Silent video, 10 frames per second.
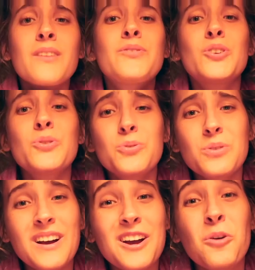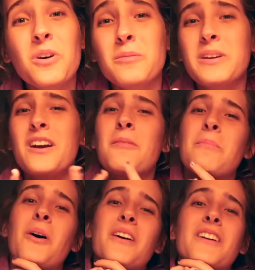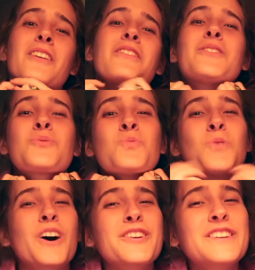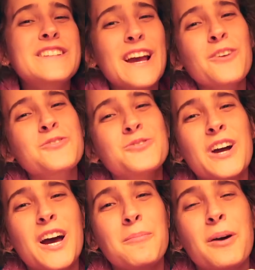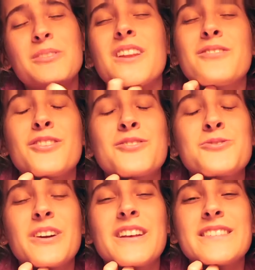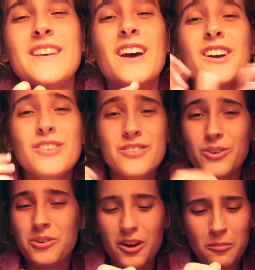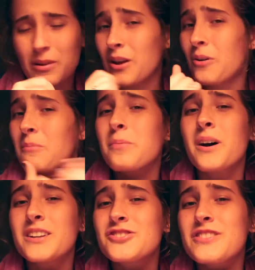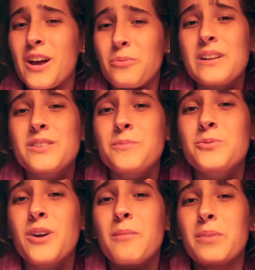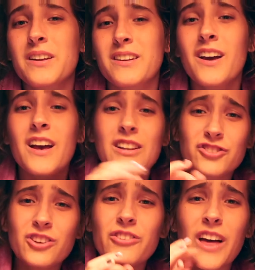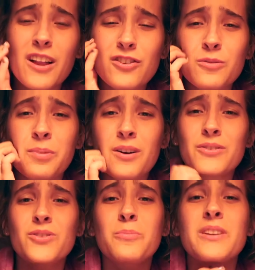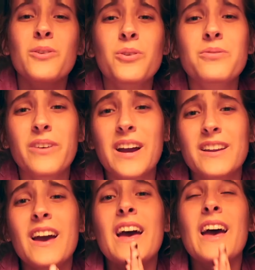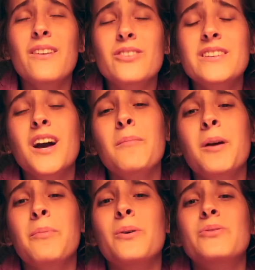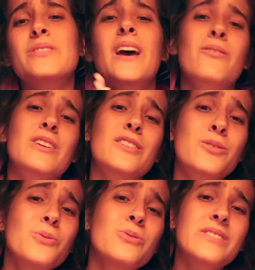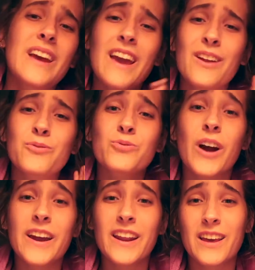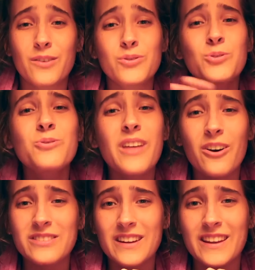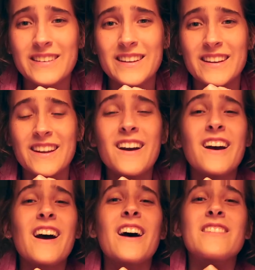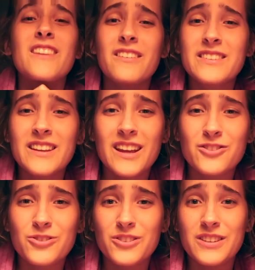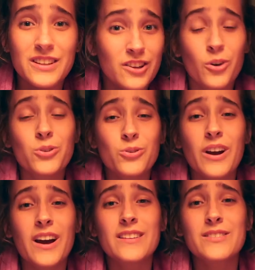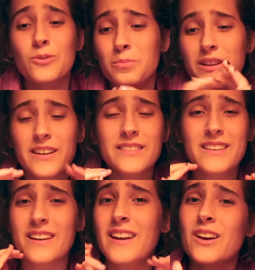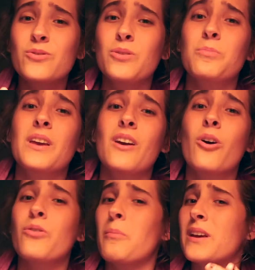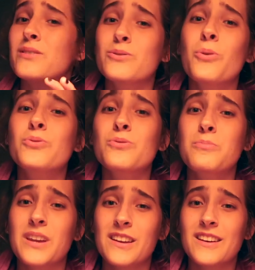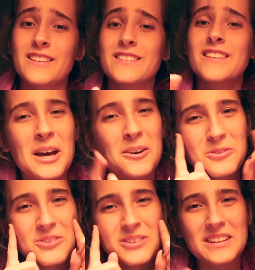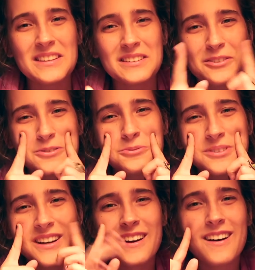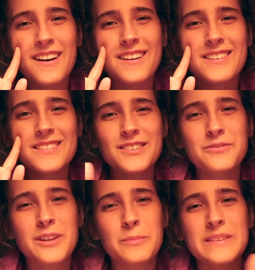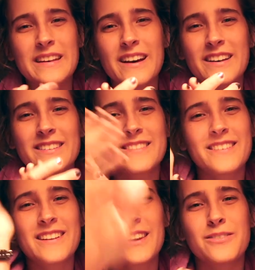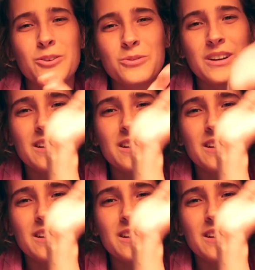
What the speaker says: And if you wanna become part of this watered-down tribe, I would love you to join us. Just go down below and punch that red subscribe button. Jingle that little bell so you'll be notified every time I post every Tuesday and Friday of 2018. I'd love to get you to know you guys, so please connect with me over my social medias. I will see you on the flip side. Love you